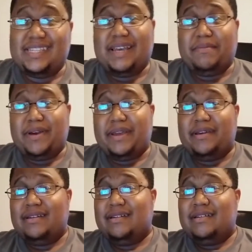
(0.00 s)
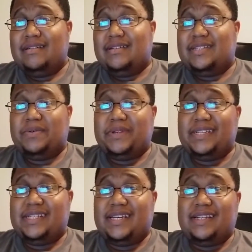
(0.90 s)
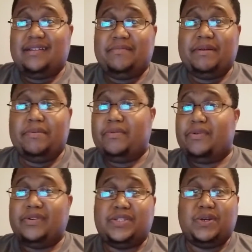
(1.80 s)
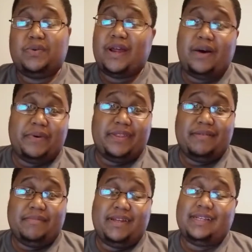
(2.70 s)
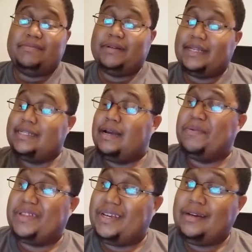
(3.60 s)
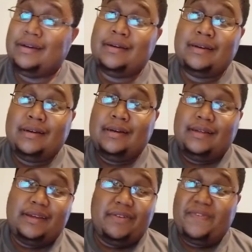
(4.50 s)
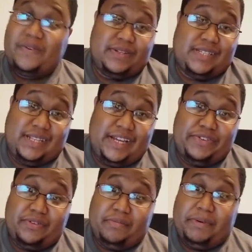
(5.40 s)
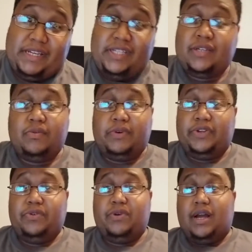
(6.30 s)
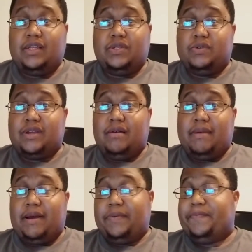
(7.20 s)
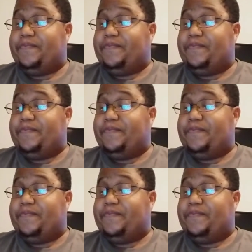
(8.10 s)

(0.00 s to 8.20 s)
same way Sony did. People were sold out within minutes, but that's not really their fault. It's the nature of the beast when new consoles come out.